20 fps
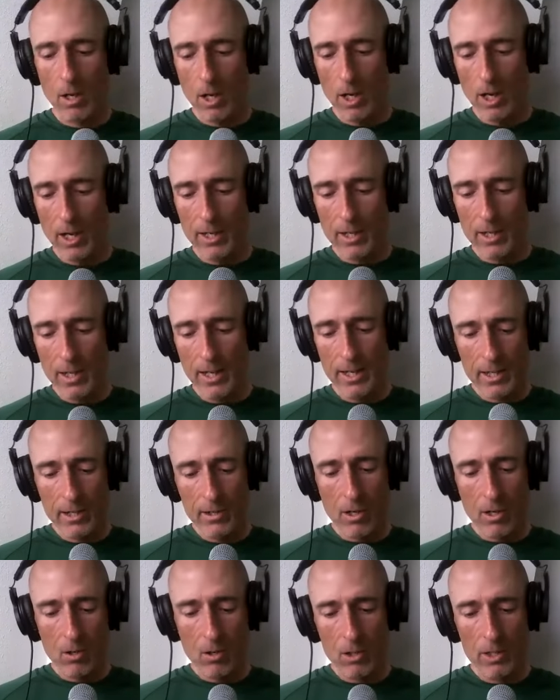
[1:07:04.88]
And, and it
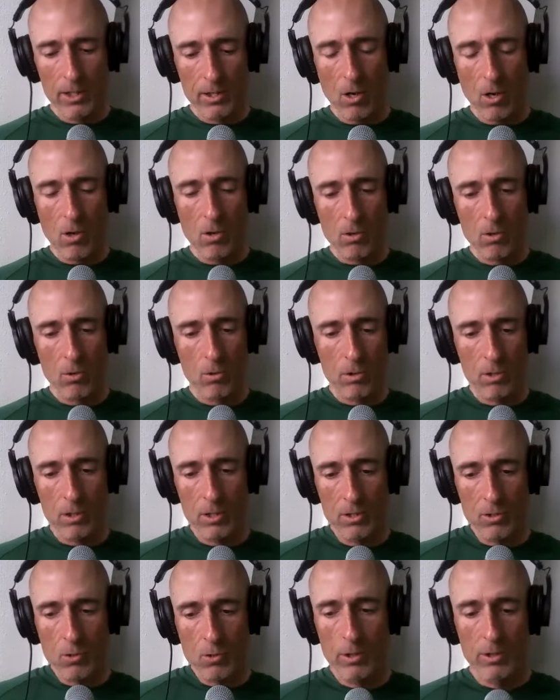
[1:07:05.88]
all is all going to,
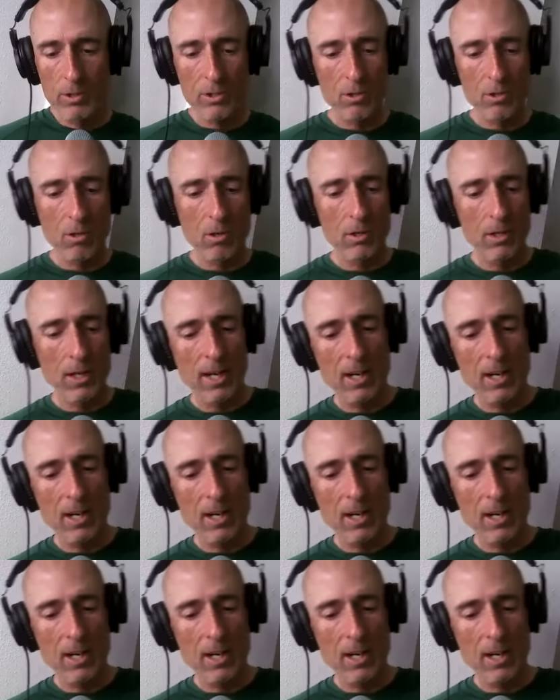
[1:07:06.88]
is going to start in